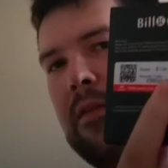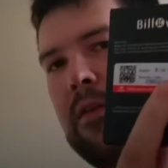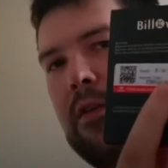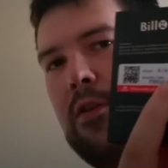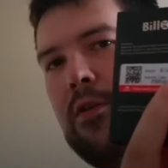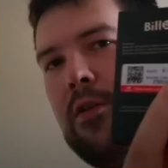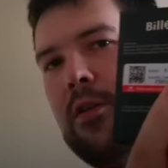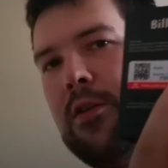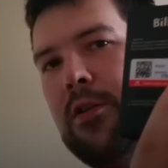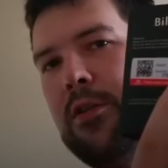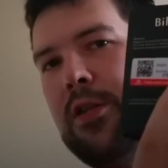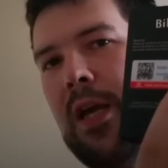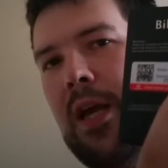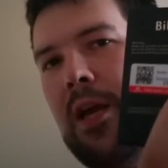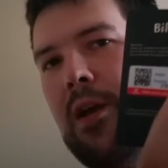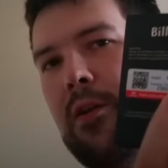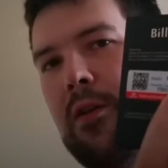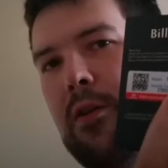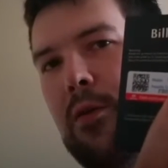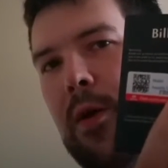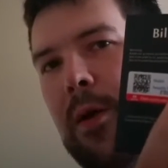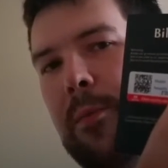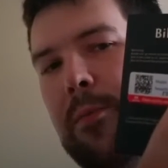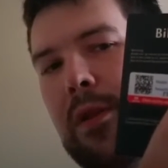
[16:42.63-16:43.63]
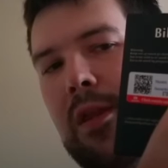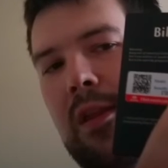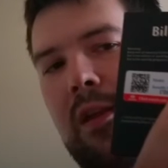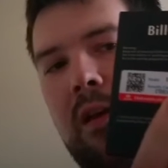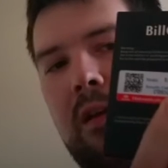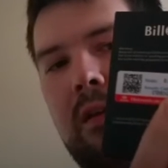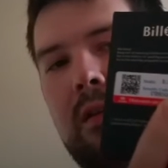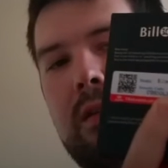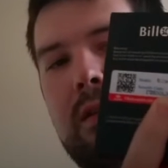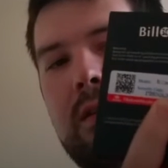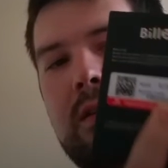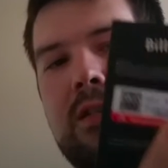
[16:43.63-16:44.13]
that you can check on the
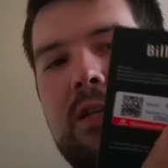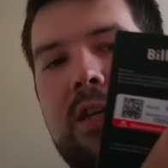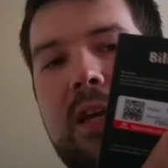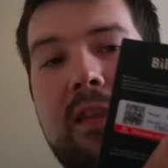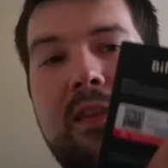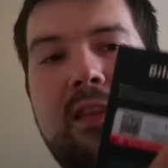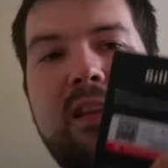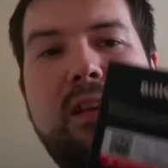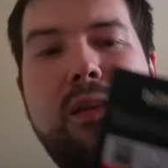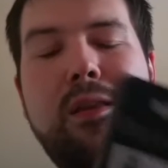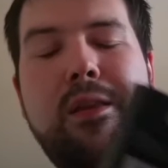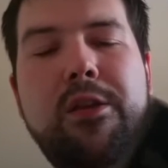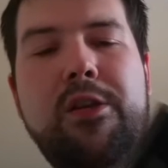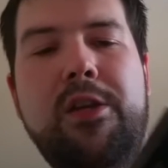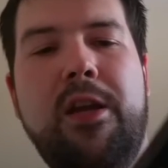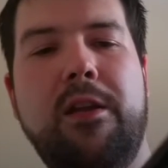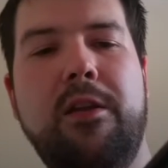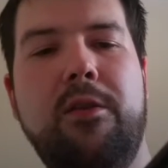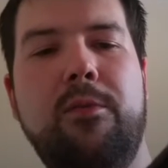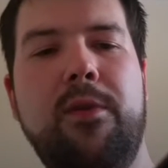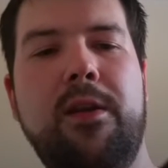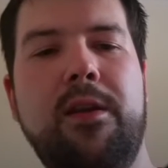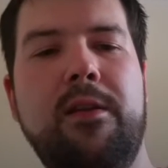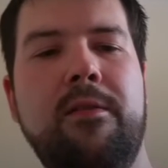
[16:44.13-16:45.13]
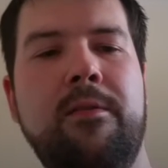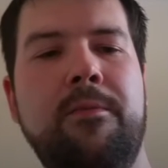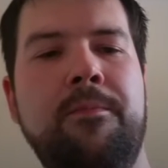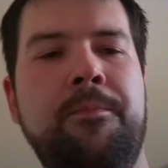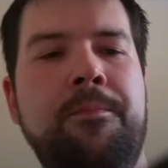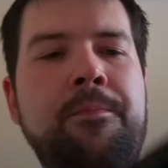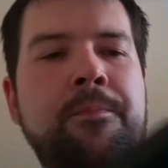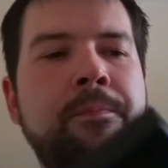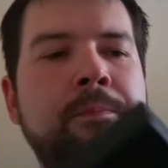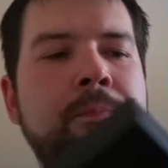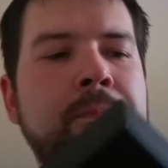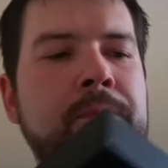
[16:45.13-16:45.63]
website to check that it's genuine.
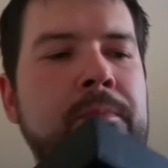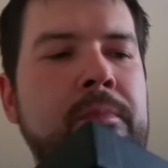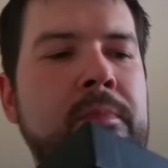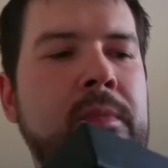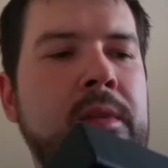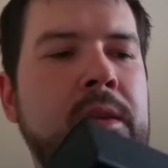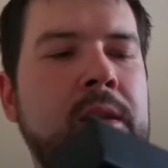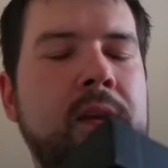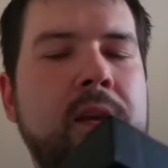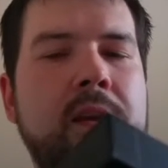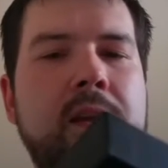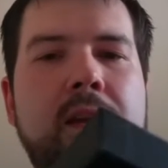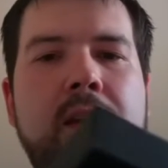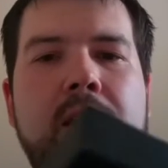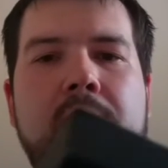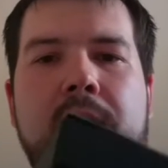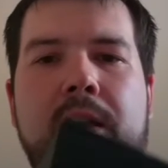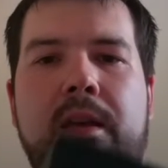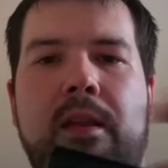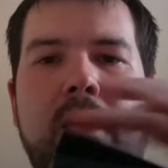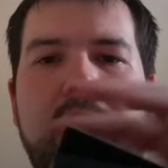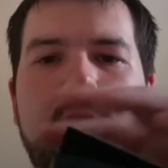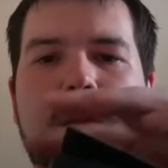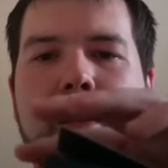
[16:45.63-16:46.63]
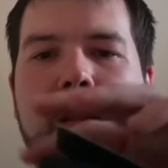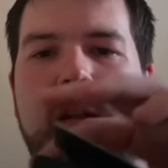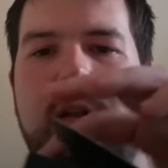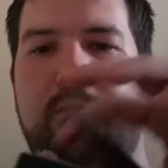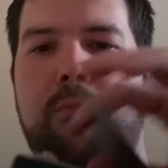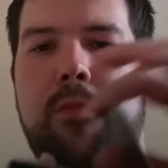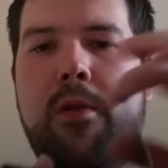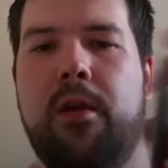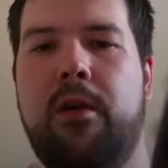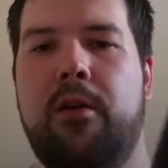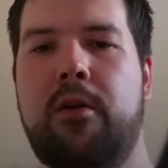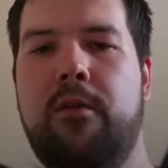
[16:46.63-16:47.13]
Okay, that
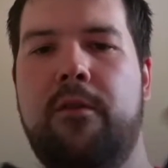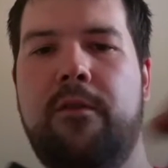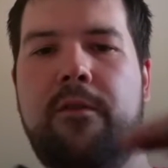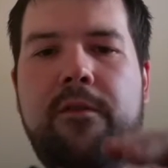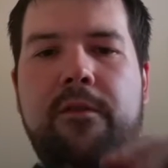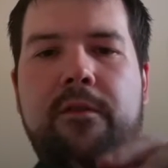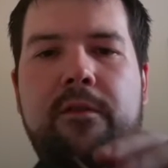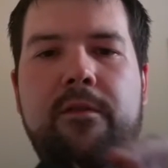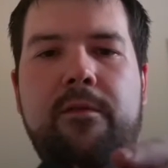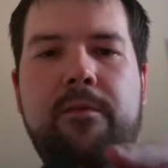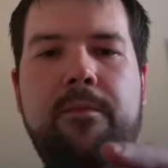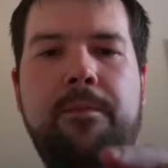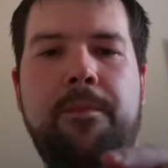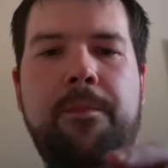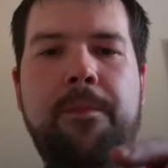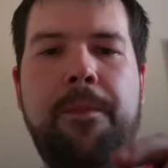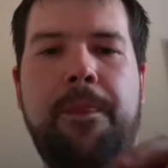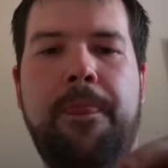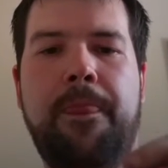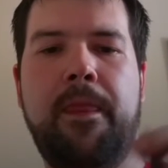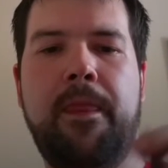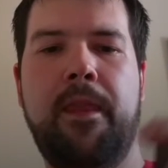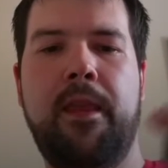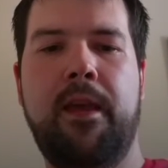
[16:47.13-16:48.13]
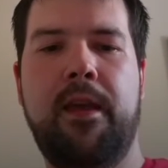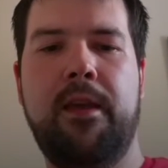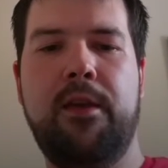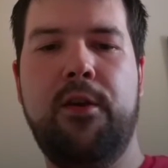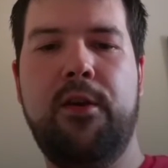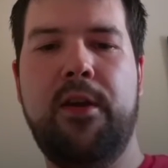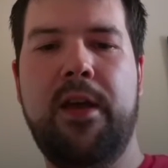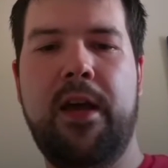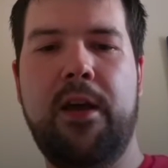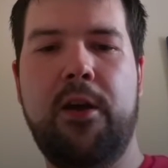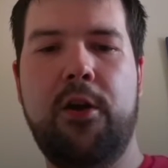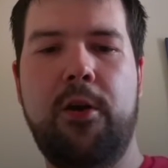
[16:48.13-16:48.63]
slips off. You
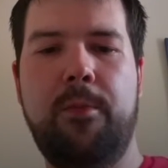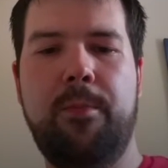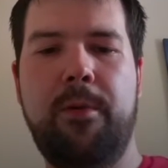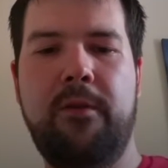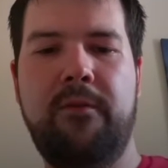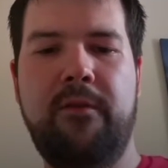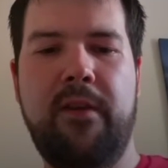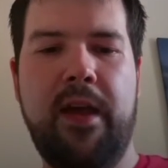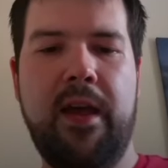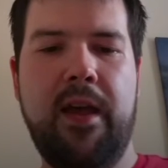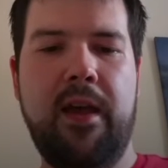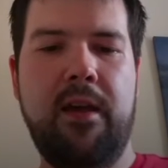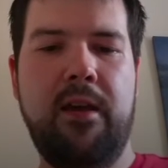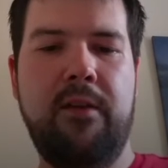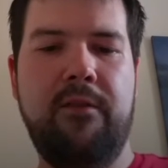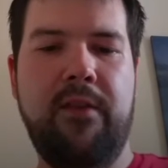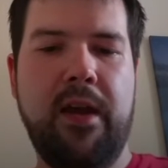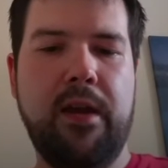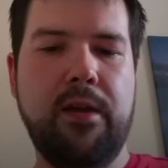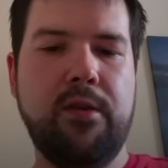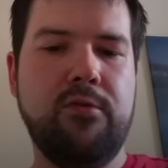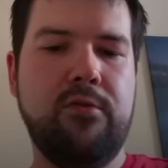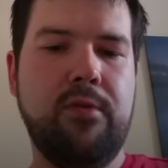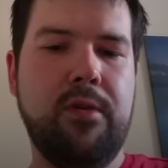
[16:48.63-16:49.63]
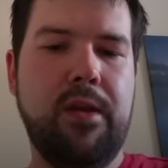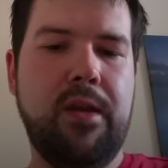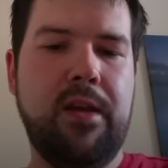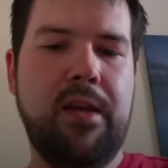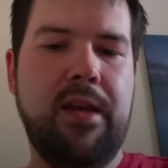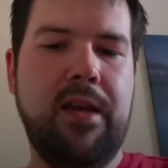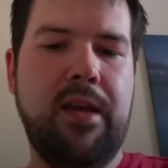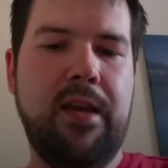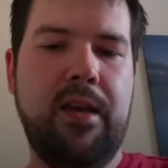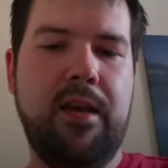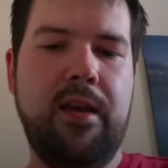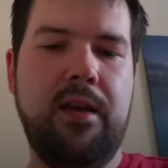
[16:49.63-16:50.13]
get a couple of extras in
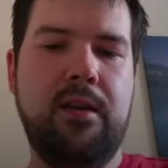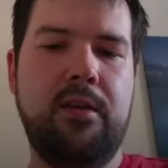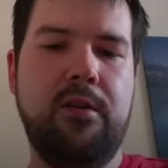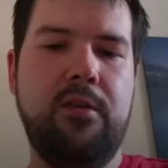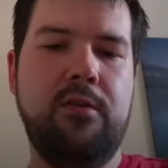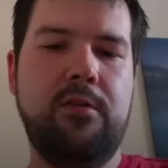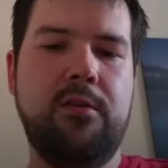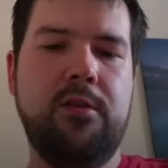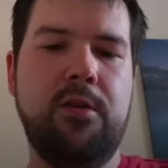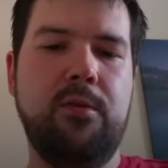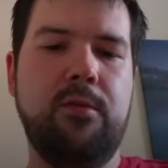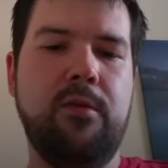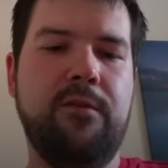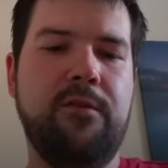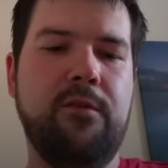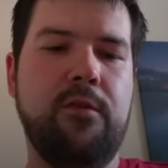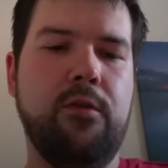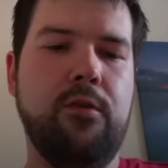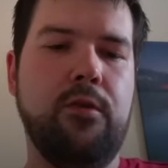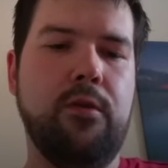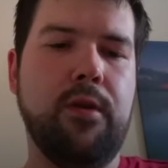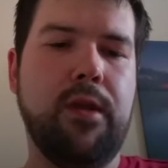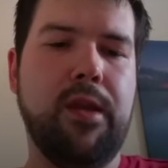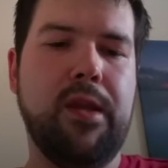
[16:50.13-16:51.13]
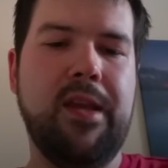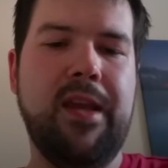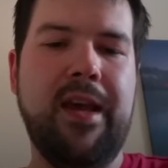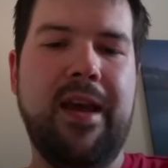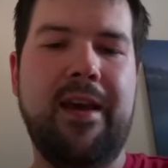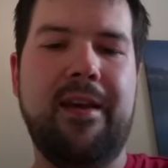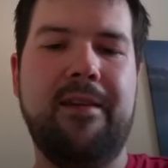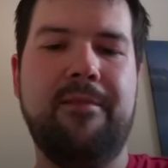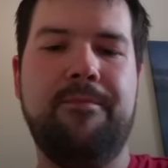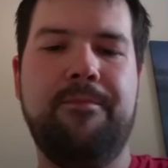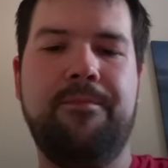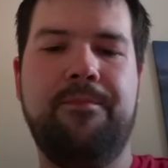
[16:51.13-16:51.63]
here. You do of course
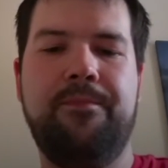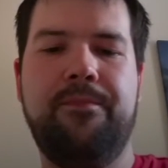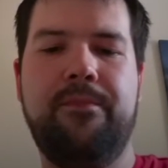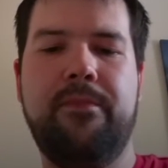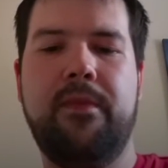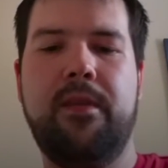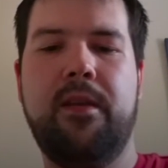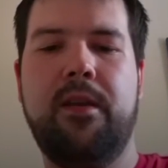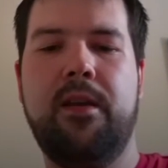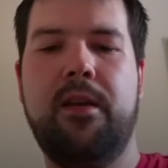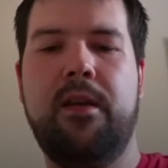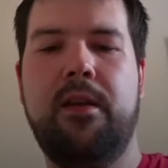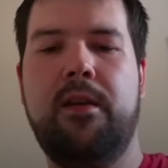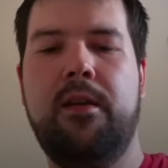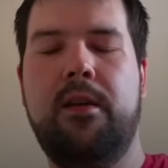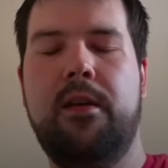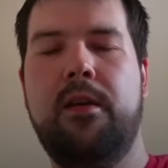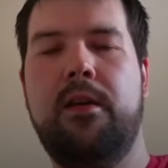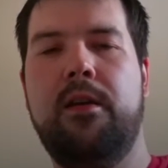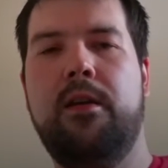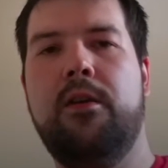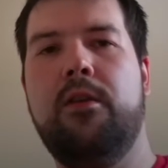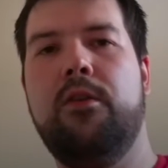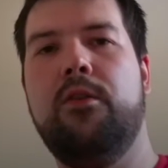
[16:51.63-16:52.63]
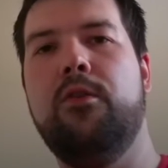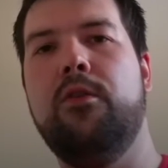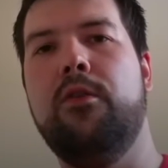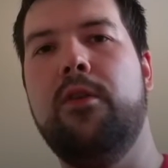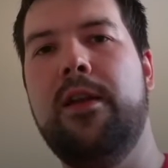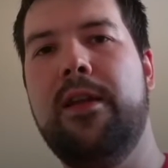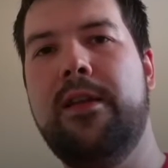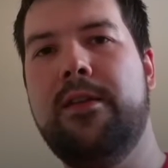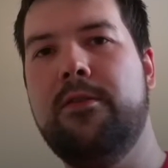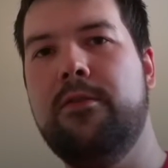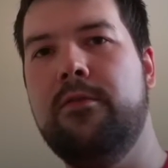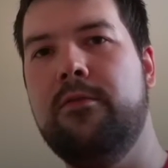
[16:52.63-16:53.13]
get your
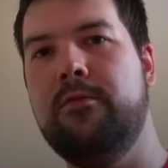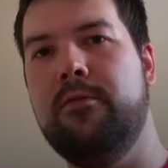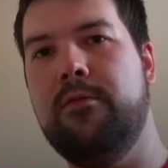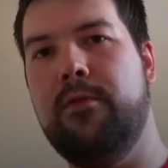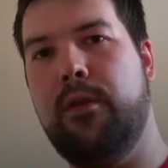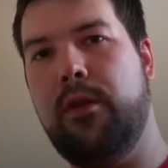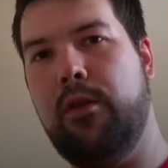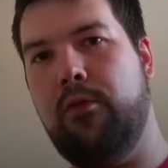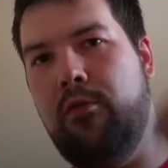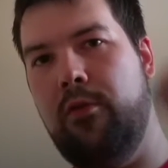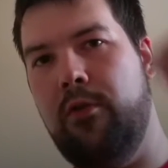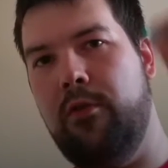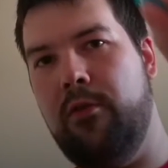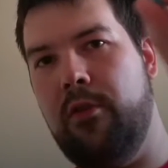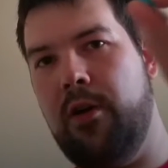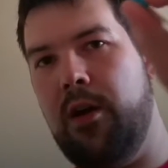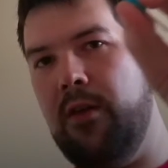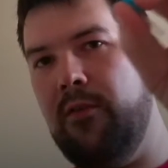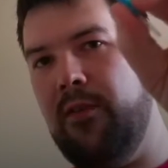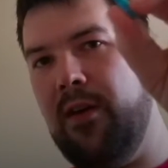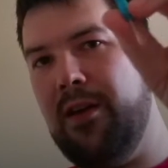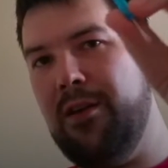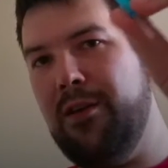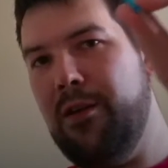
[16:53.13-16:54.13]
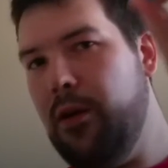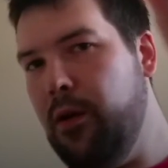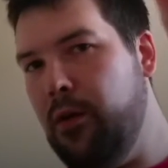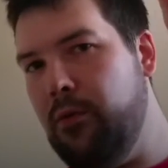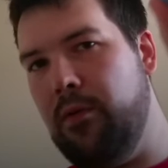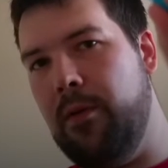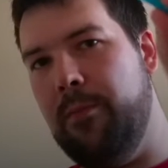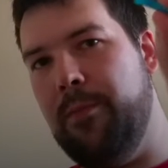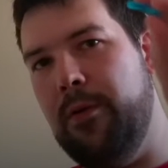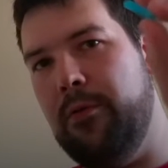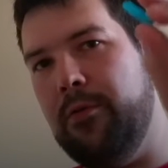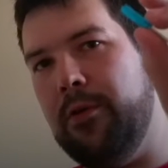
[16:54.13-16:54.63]
little screwdriver. No
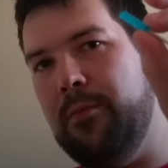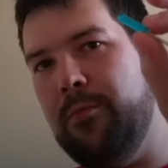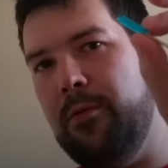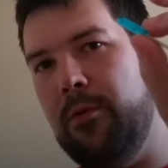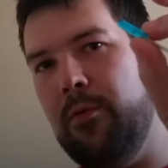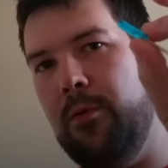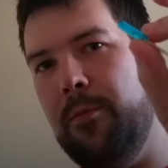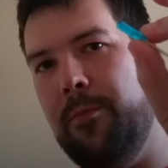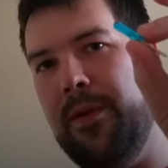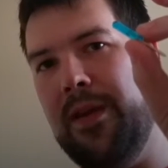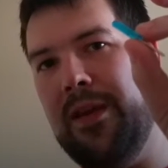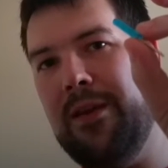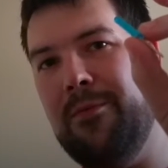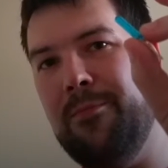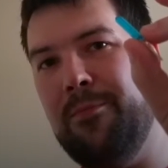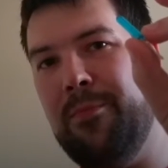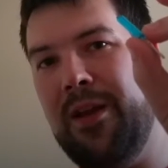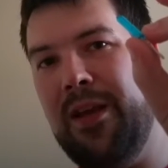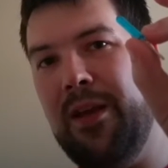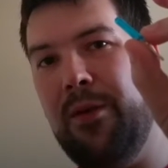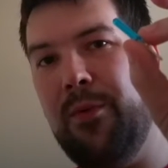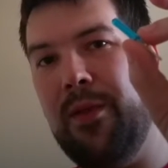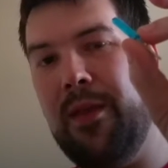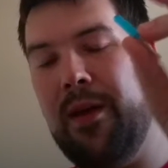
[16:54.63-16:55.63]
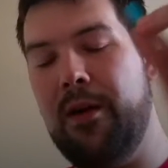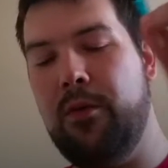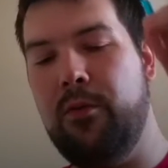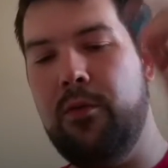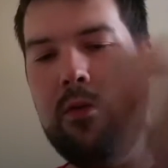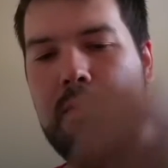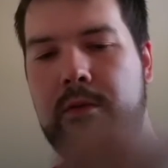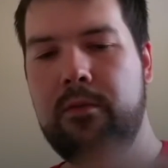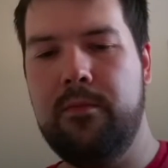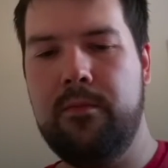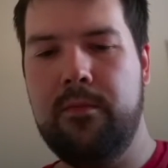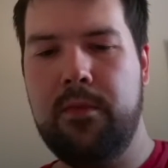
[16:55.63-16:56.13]
Rebuildable would be complete without
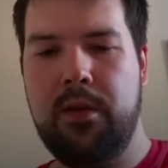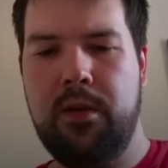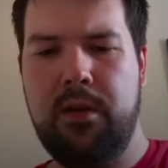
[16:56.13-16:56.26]
one.